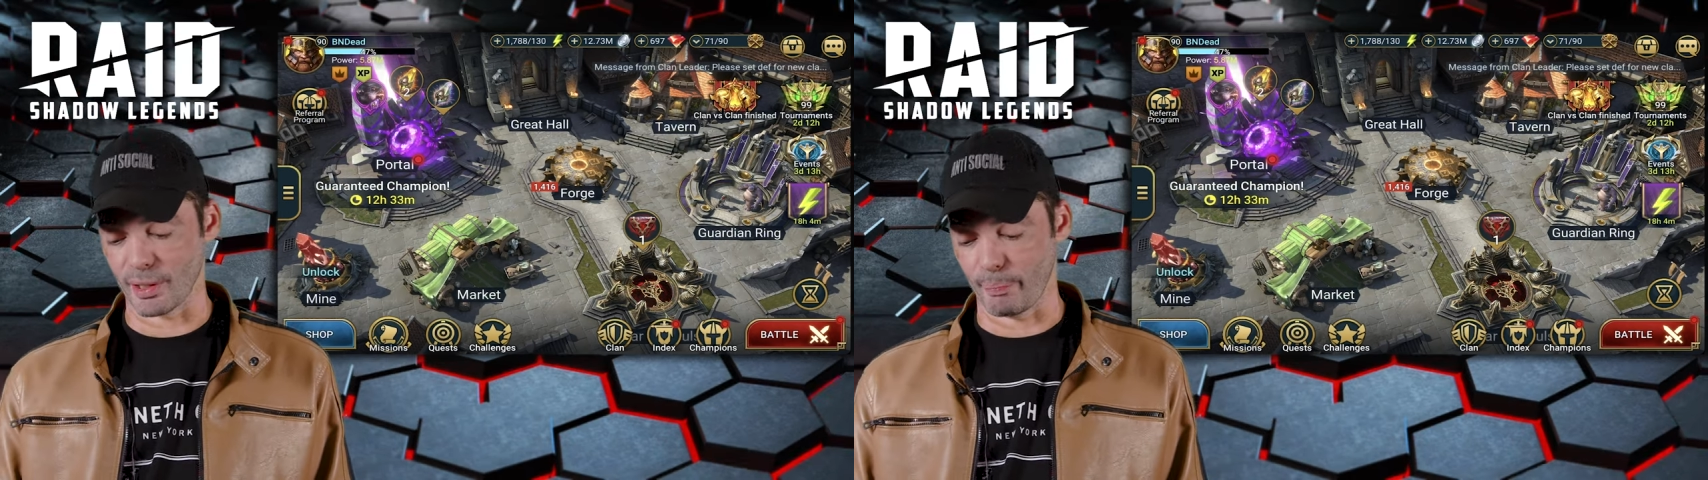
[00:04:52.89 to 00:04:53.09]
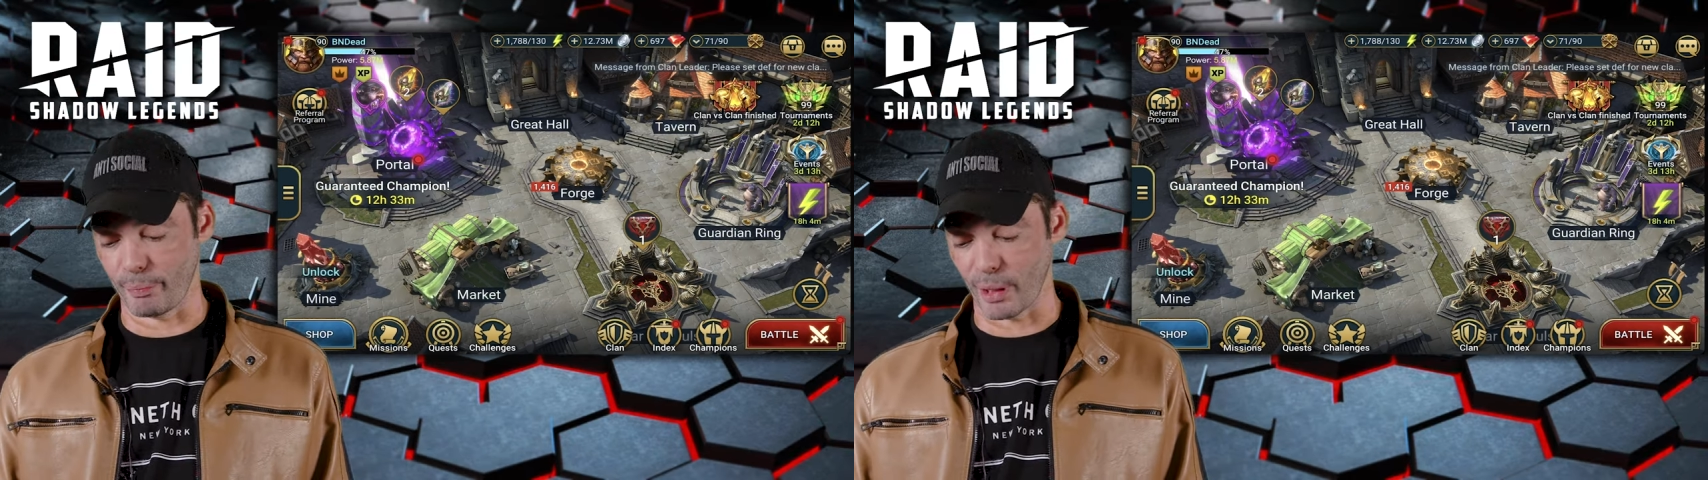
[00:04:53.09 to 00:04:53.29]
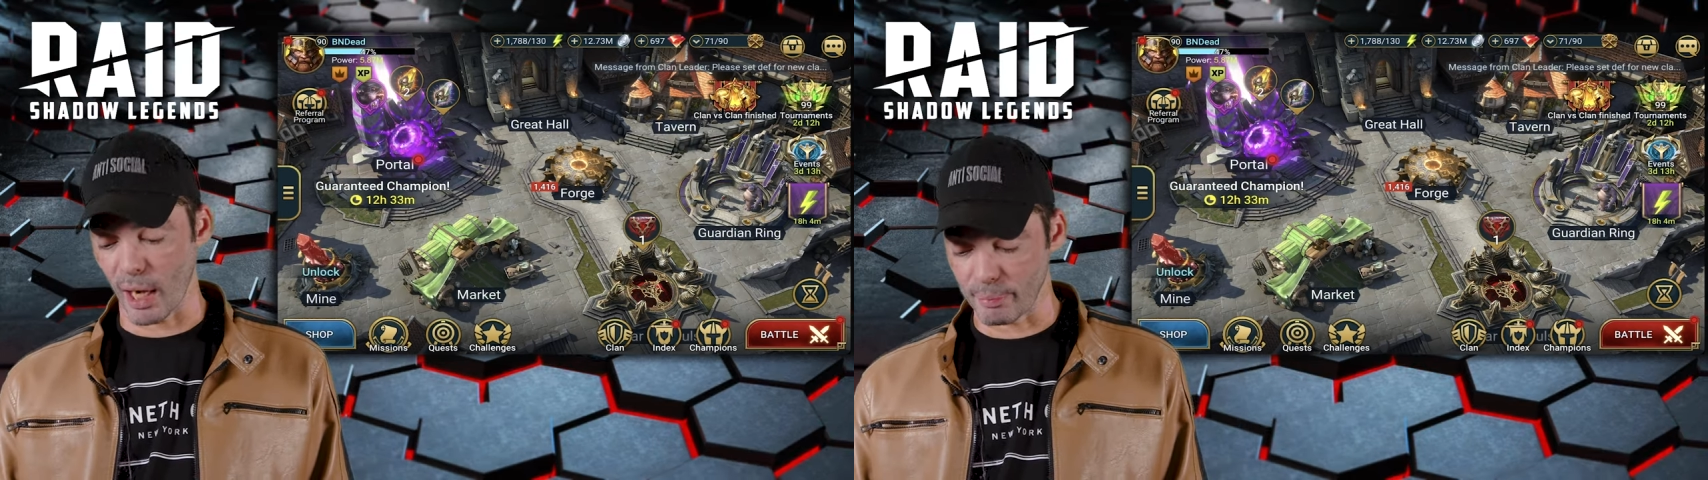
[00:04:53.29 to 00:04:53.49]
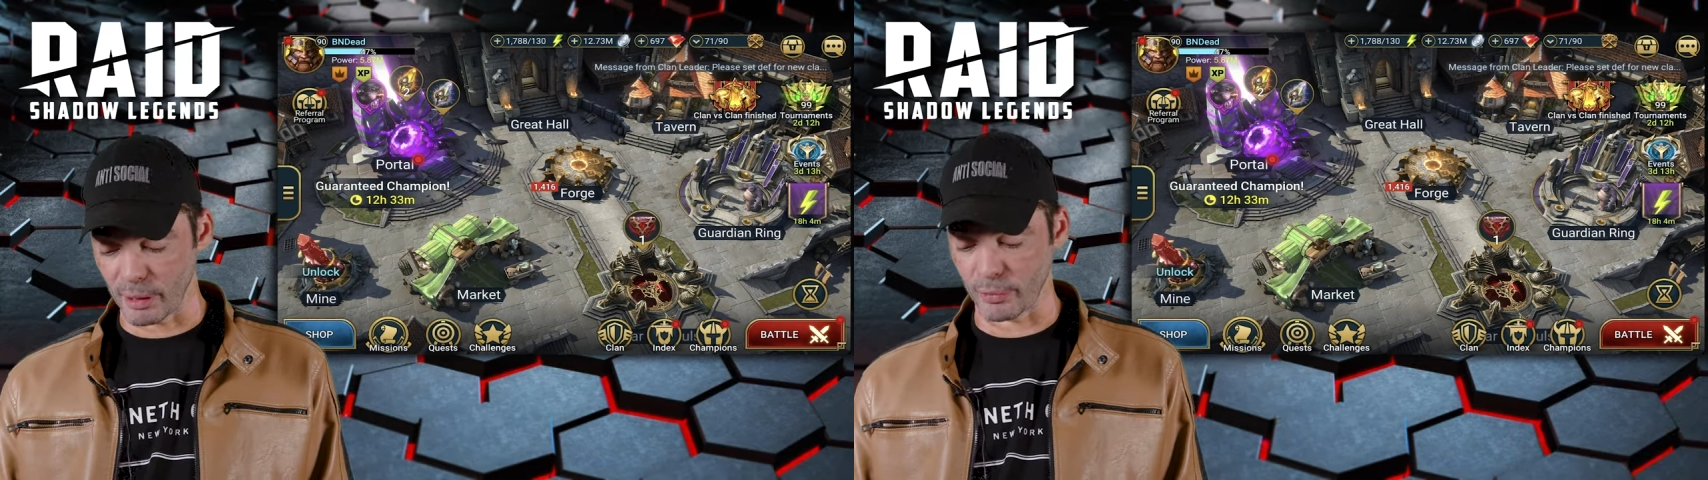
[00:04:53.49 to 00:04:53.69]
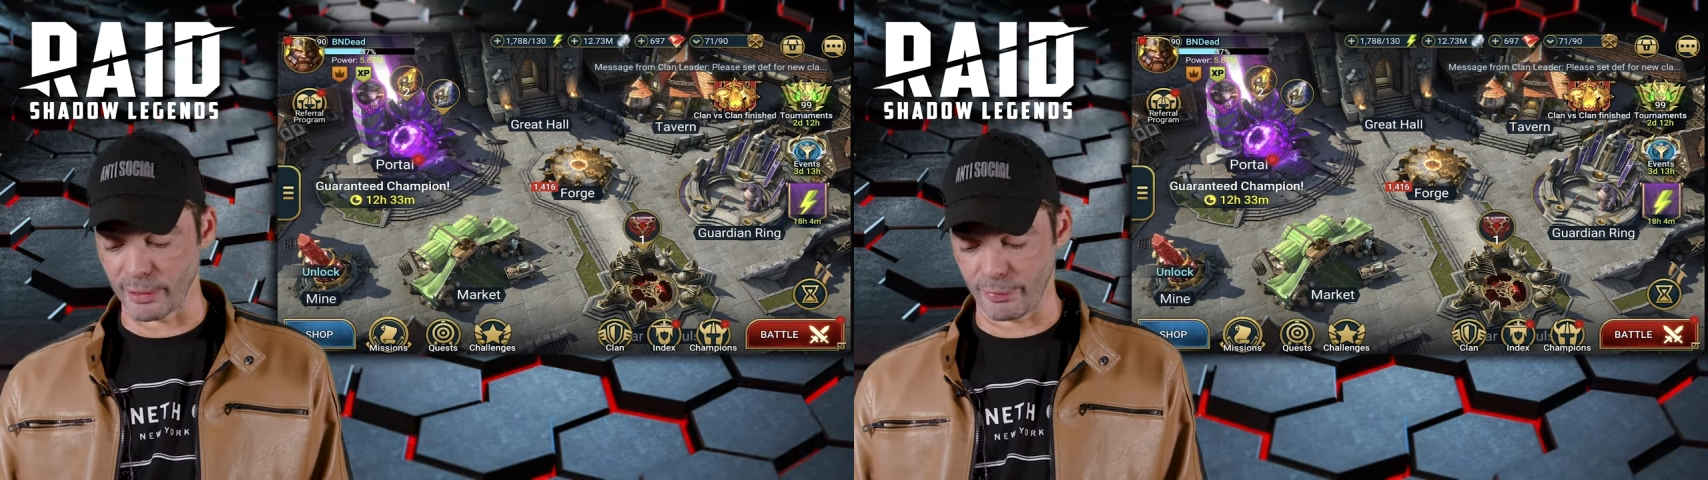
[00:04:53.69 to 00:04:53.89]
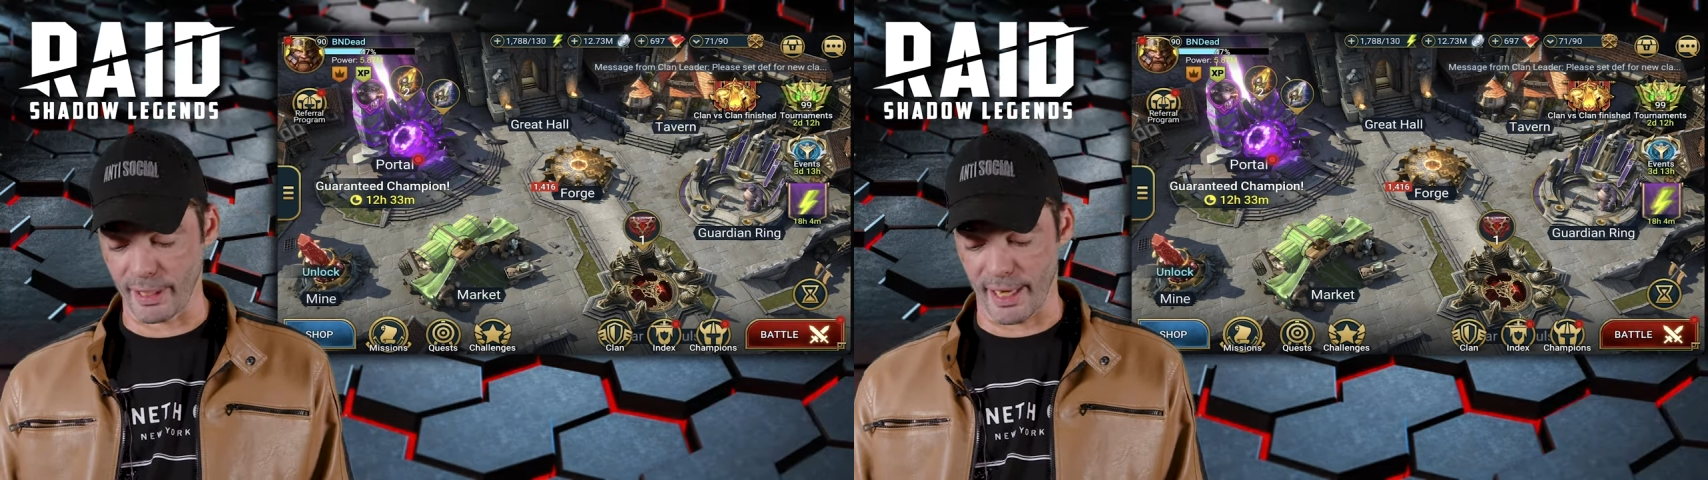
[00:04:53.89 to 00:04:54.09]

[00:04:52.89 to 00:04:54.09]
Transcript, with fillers: The problem with